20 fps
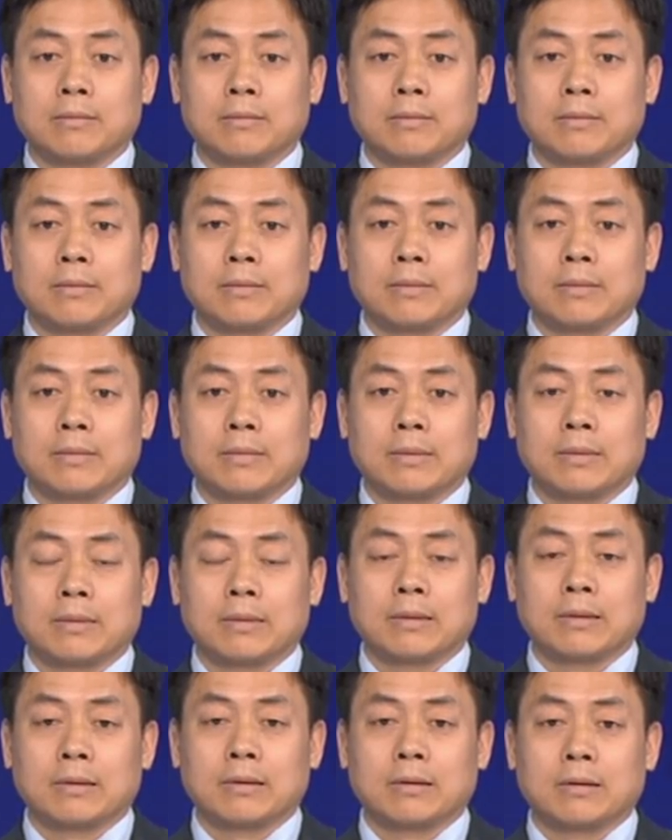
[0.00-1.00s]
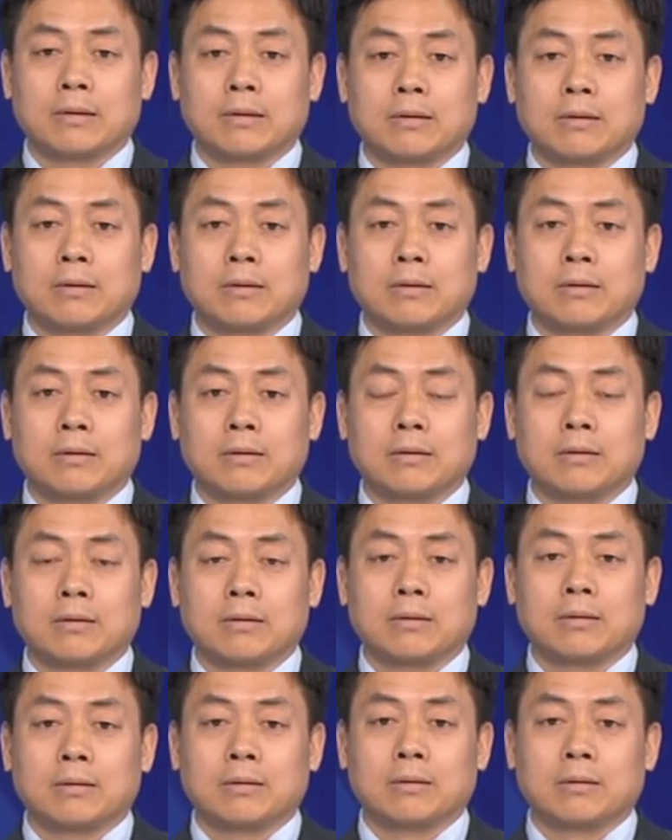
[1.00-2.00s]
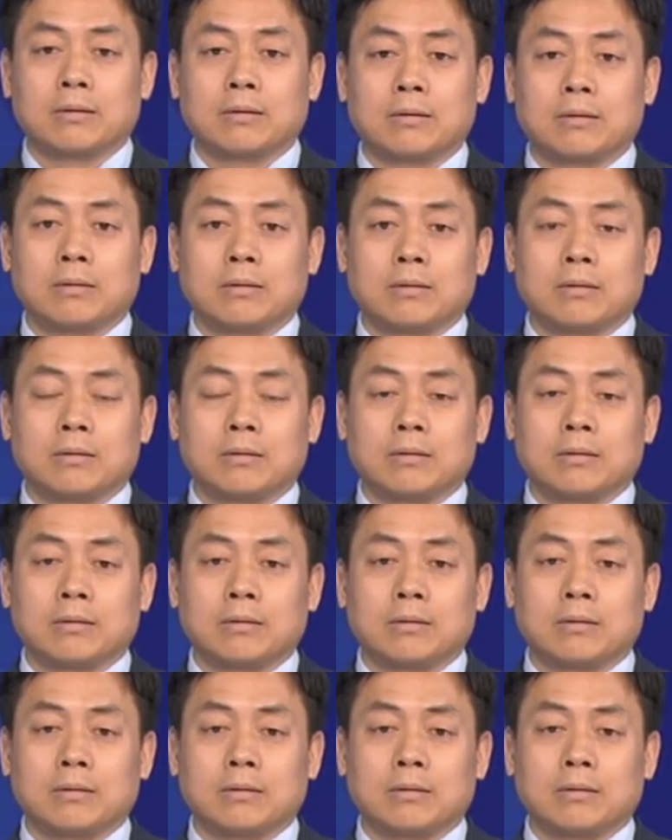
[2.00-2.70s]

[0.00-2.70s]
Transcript: The person shown says nothing.